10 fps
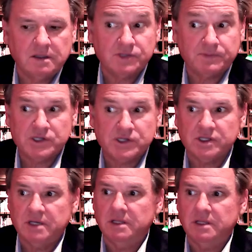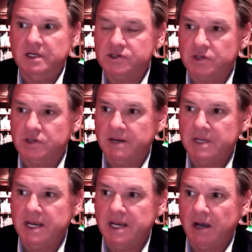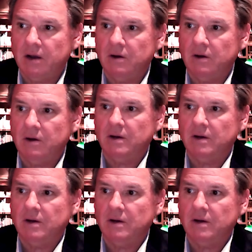especially in the industry I'm in now,